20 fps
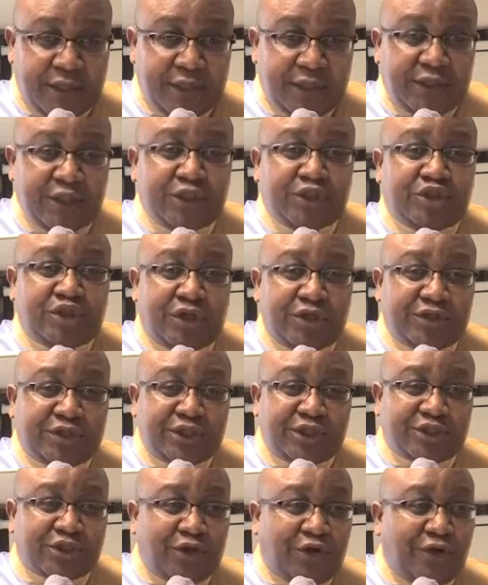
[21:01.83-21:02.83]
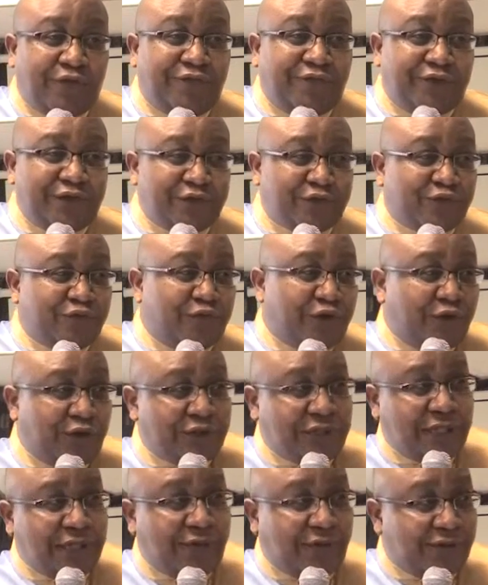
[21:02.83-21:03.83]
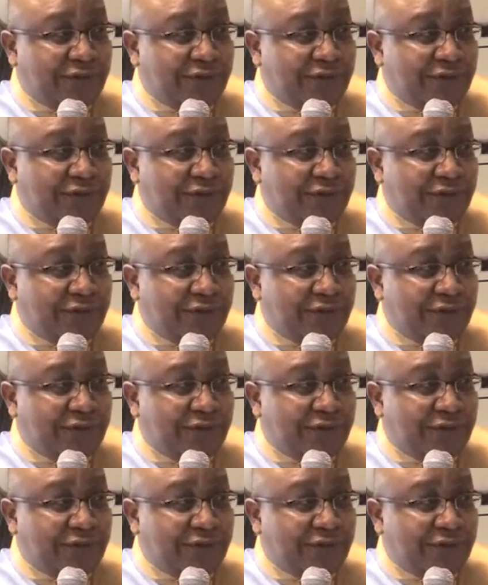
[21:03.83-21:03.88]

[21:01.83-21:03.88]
The judges of this world are